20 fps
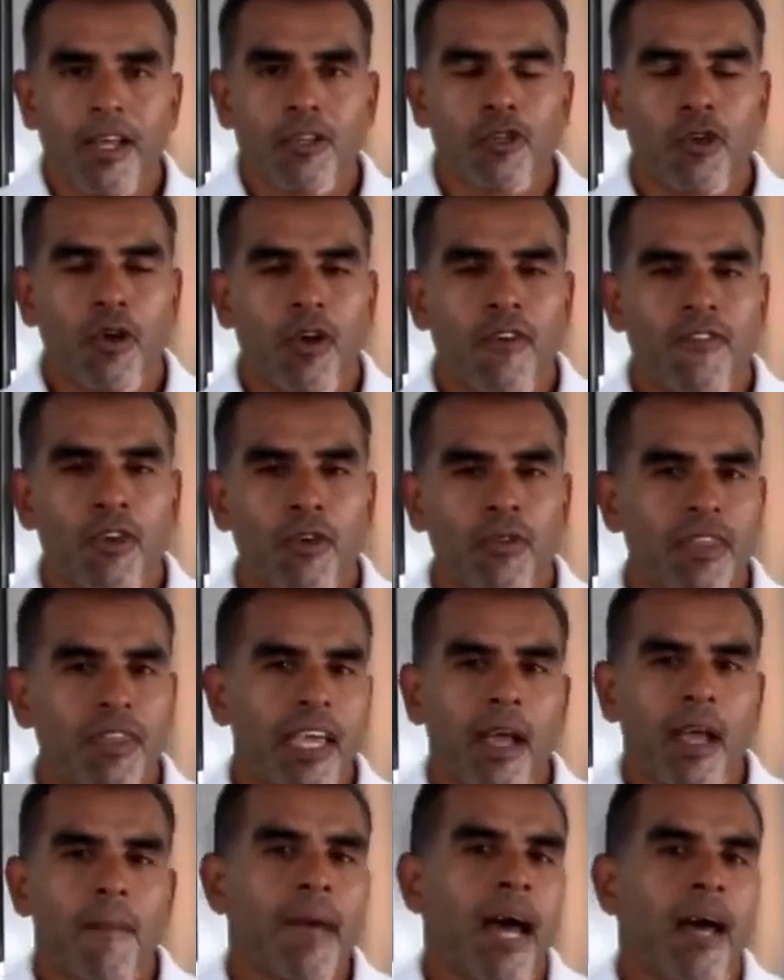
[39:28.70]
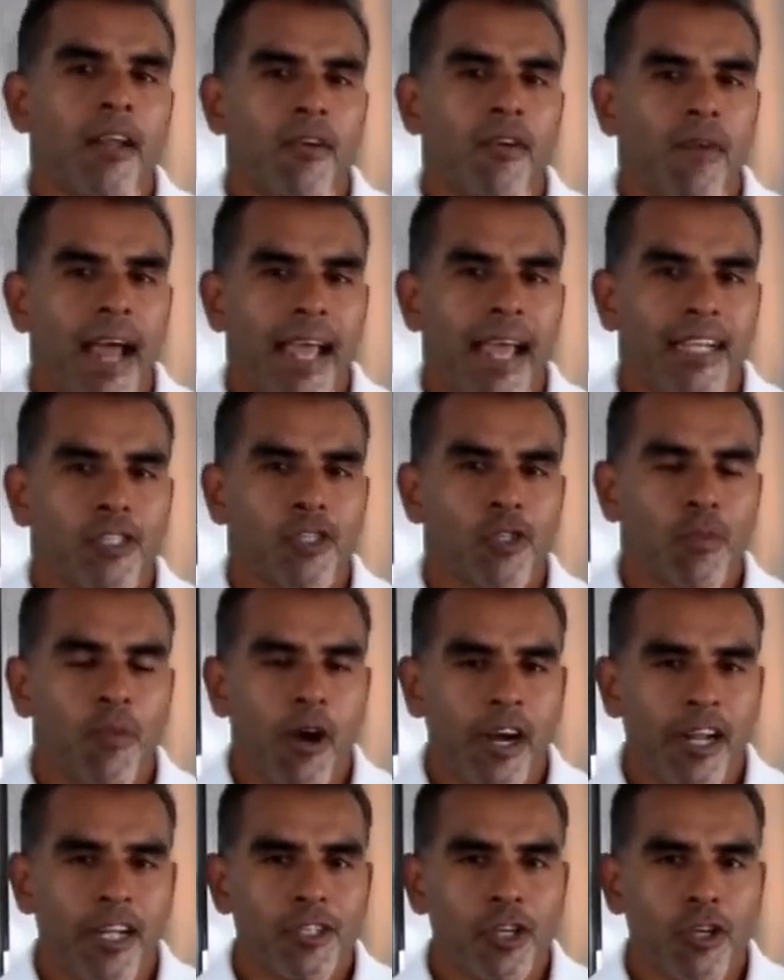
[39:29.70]
So if you think about it, right?
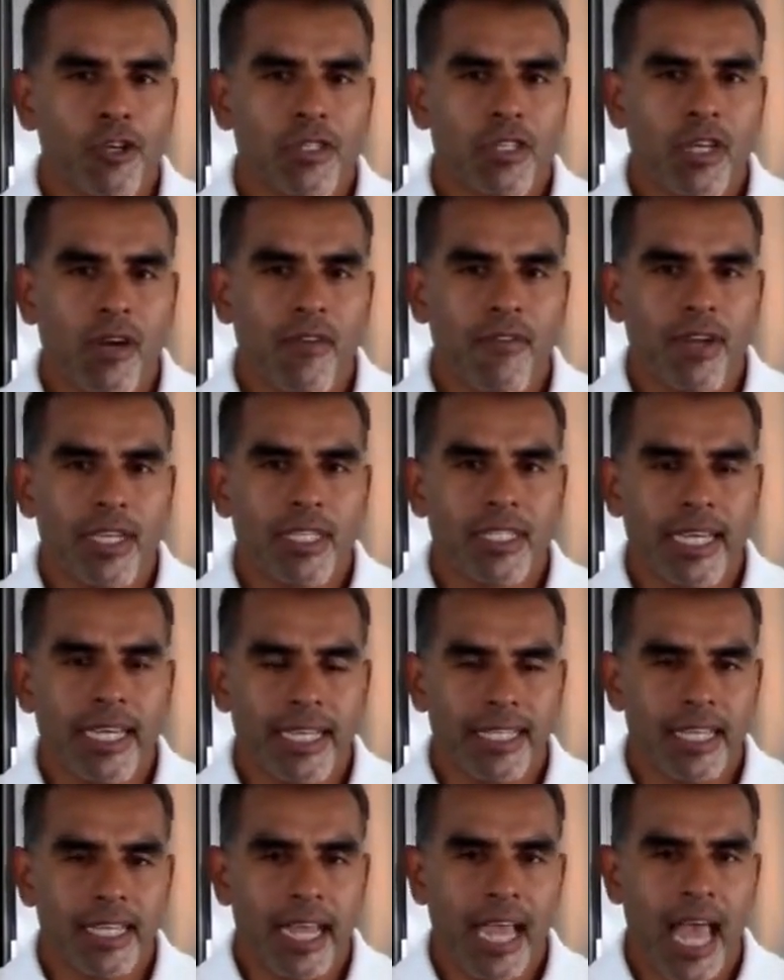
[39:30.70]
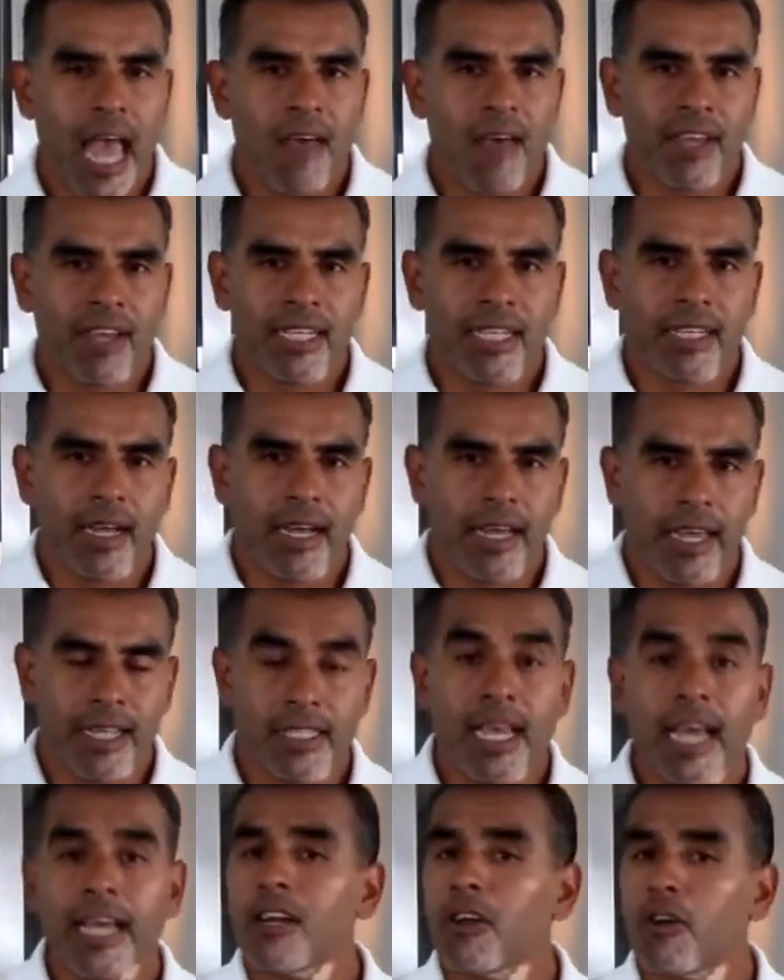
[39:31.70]
SmartHQ service is like having a
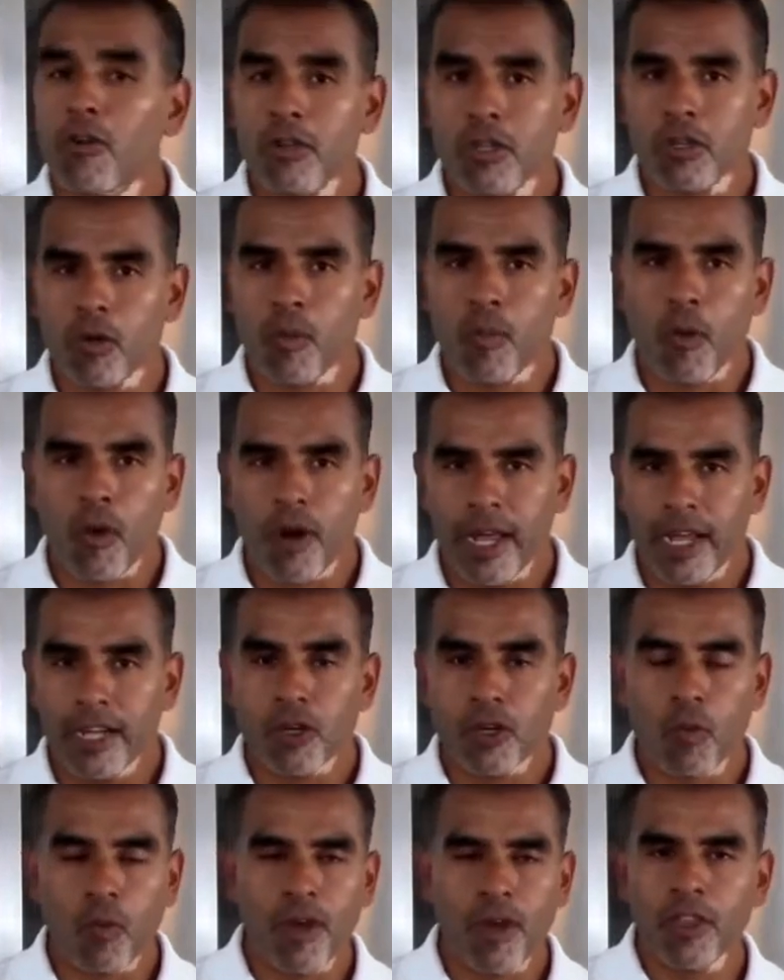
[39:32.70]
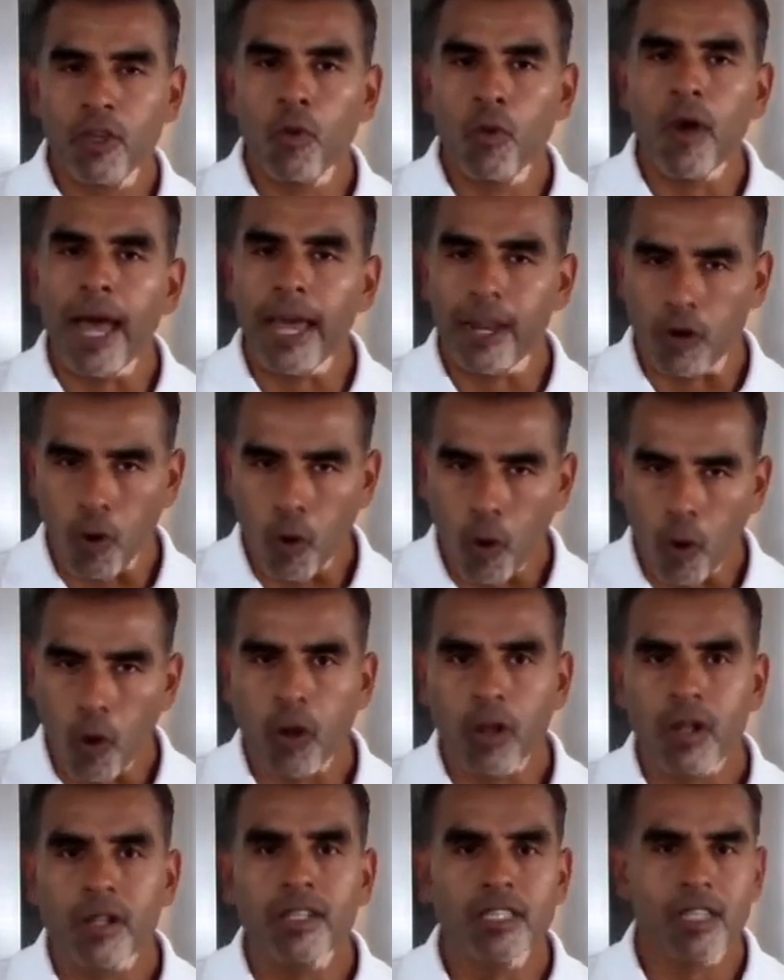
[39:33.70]
technical support agent with you at
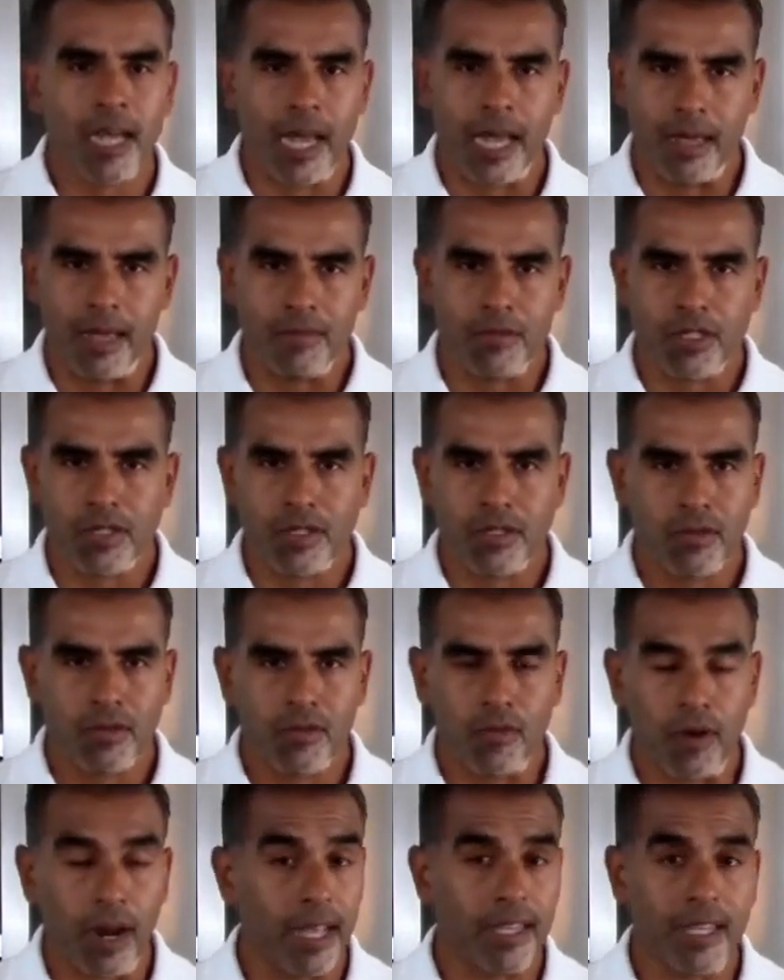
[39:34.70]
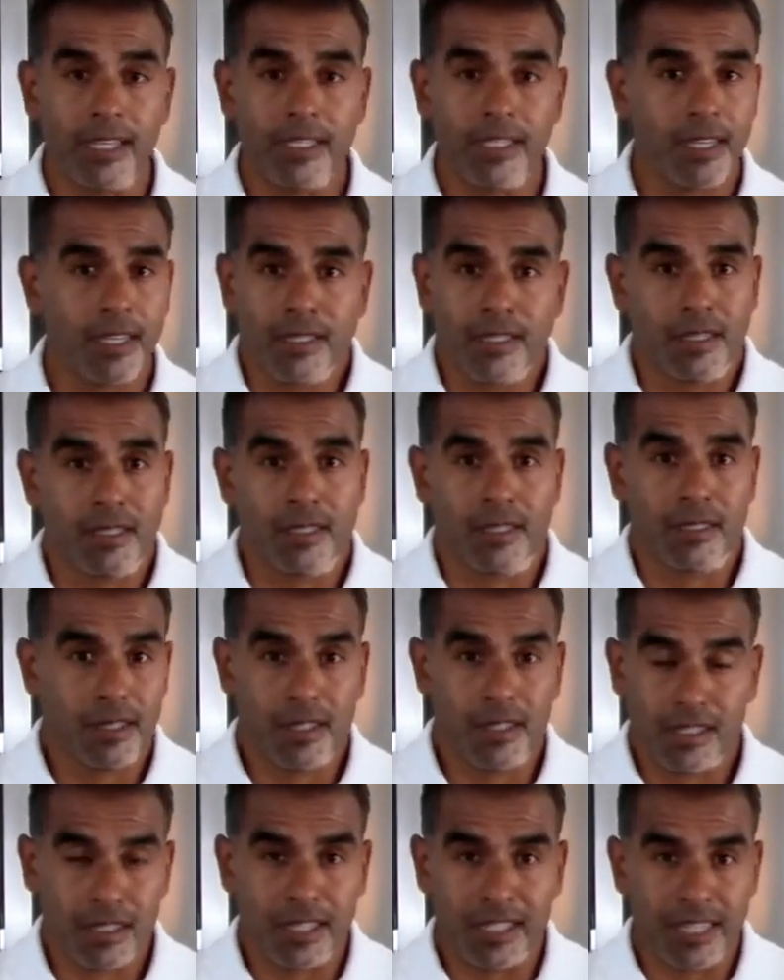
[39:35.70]
all times, right?
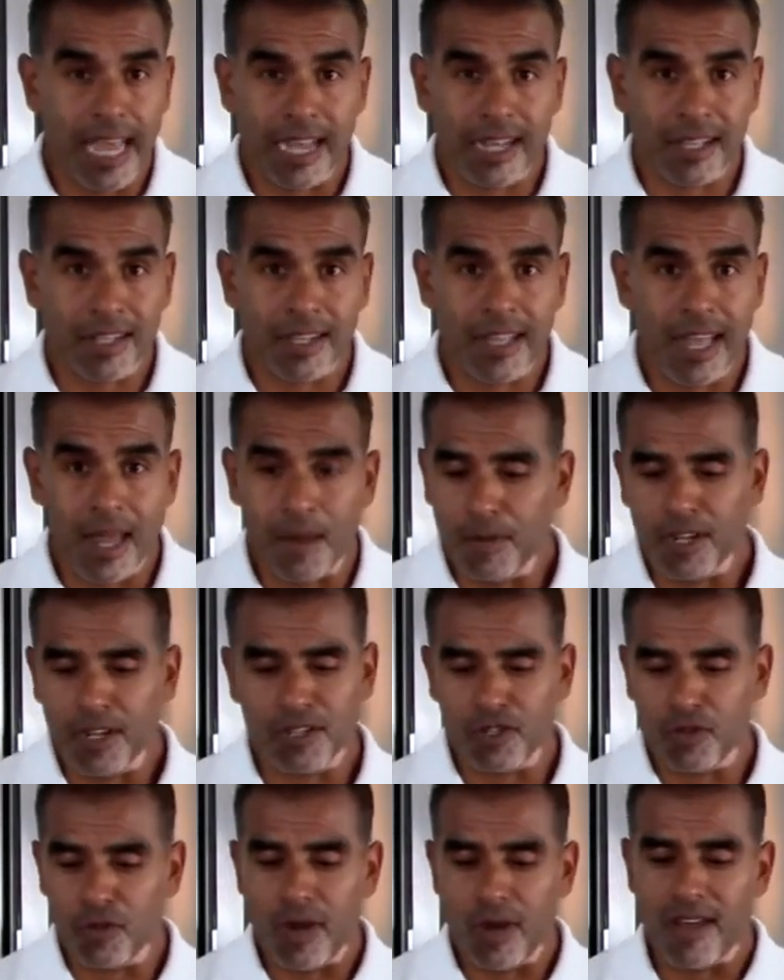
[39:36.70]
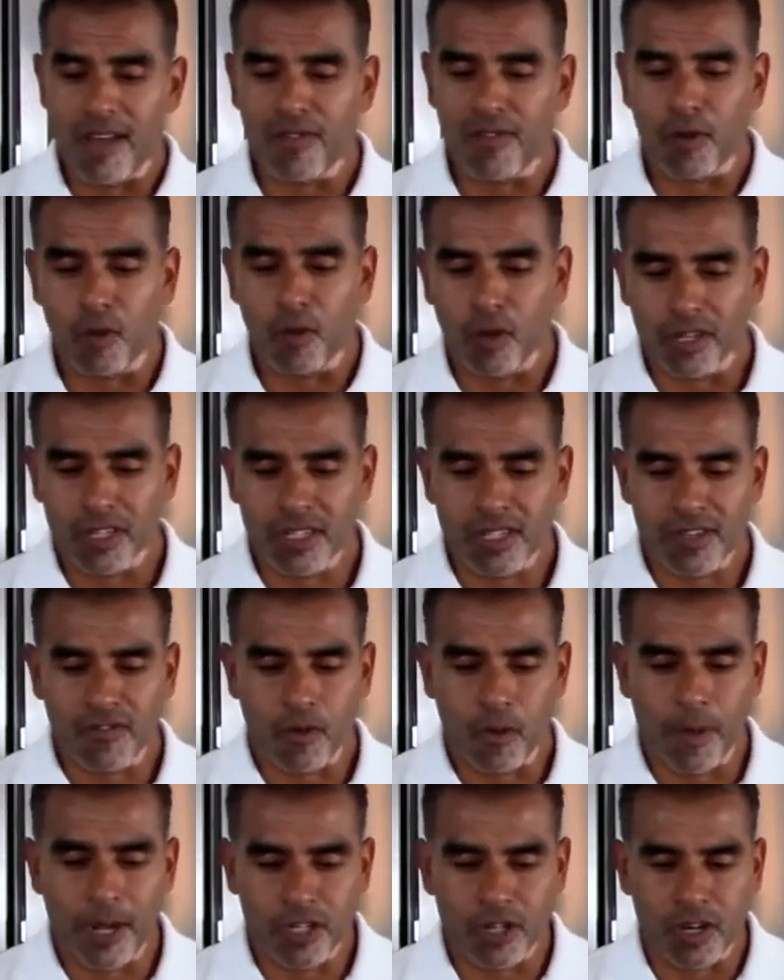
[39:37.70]
It's exactly that because you have all this
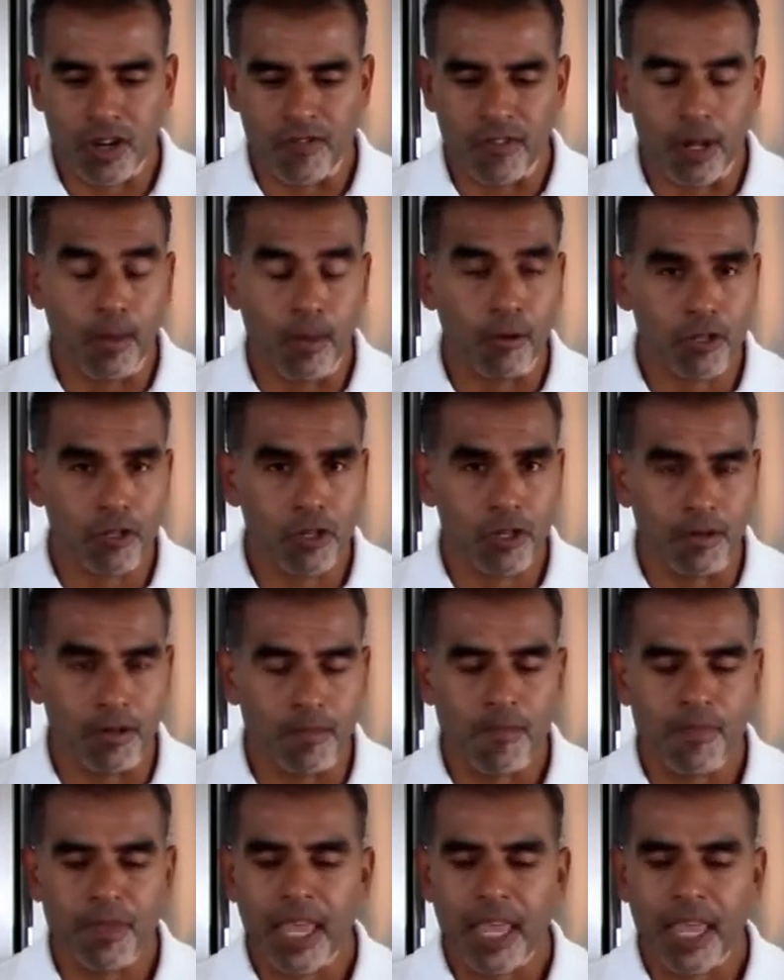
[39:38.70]
information available to you.